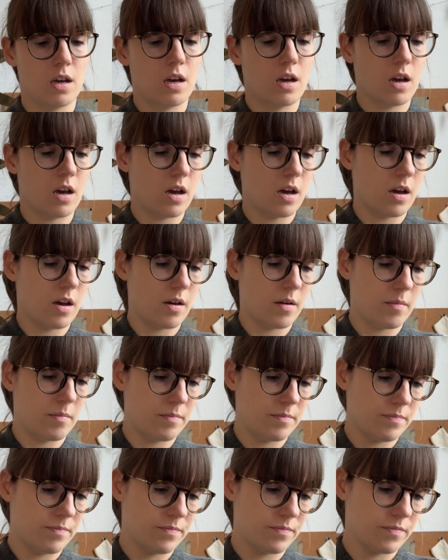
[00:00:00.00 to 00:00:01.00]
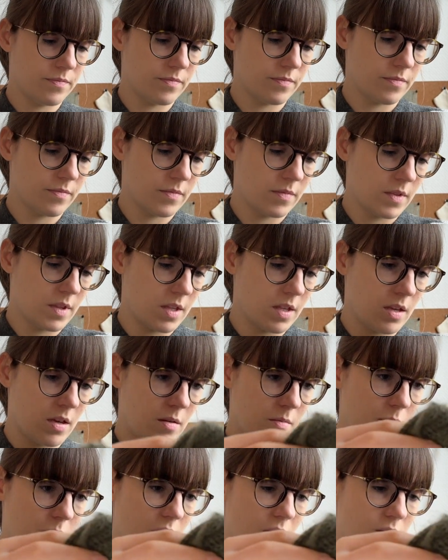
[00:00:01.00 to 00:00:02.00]

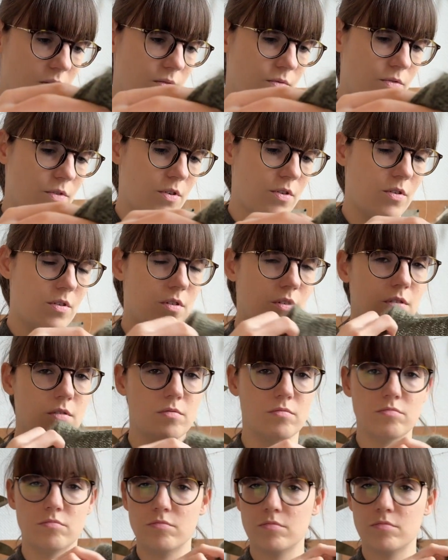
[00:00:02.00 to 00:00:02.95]
but for